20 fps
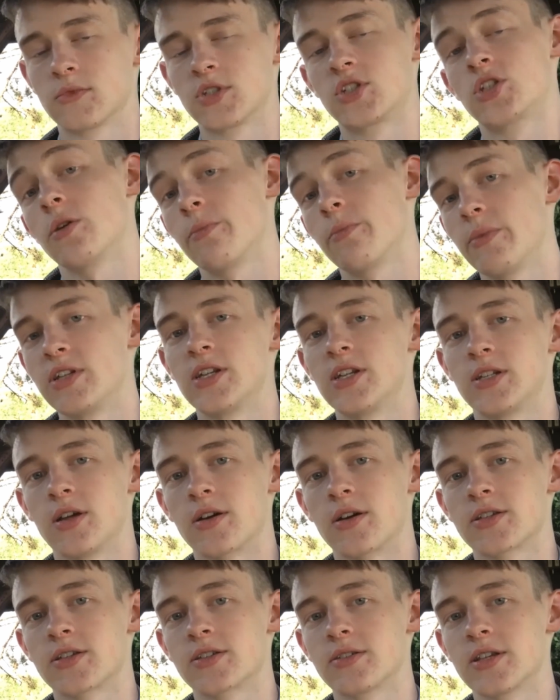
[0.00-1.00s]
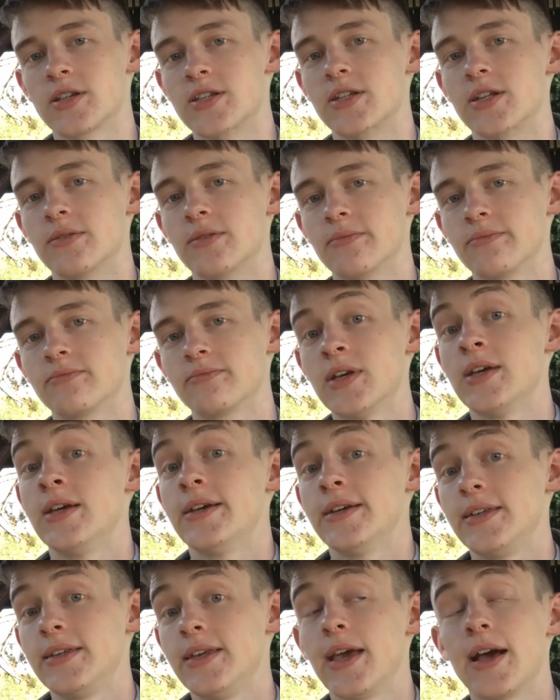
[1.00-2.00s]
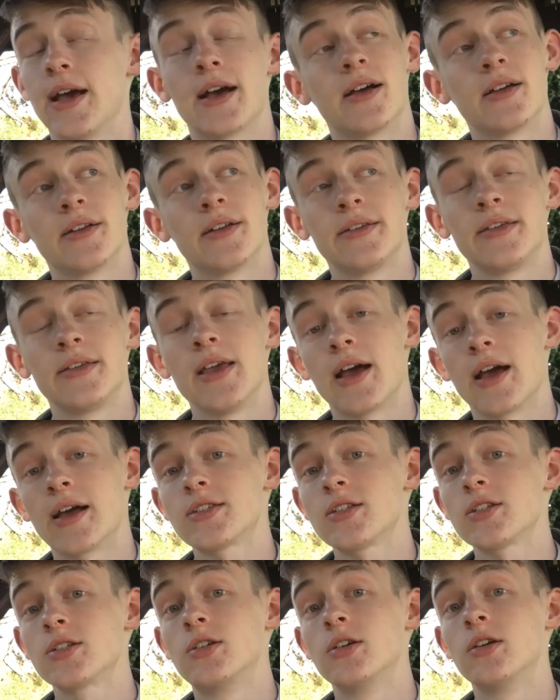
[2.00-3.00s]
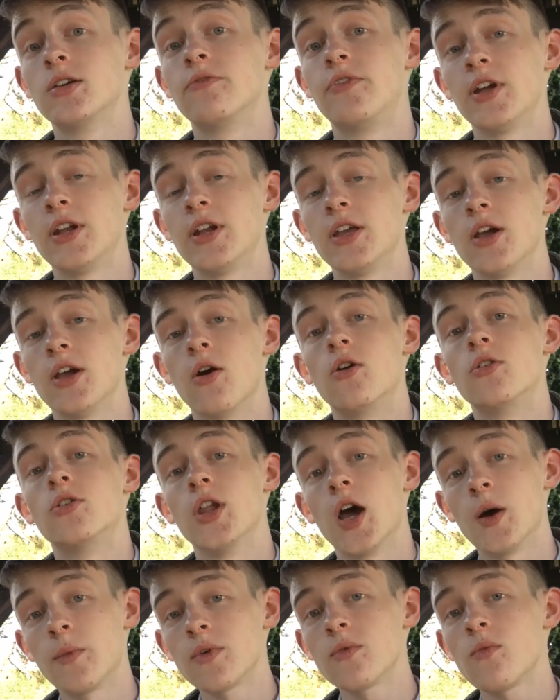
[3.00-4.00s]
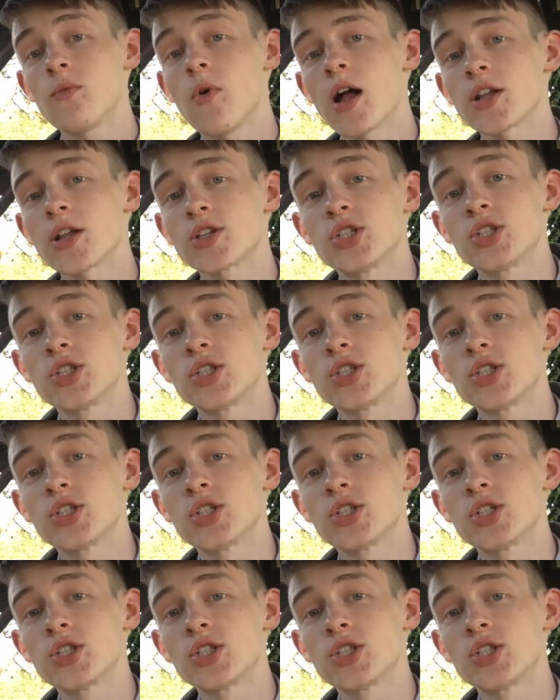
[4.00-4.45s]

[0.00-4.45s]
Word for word: Dopamine detox, isn't it? Yeah, yeah, it's a good video. No one watched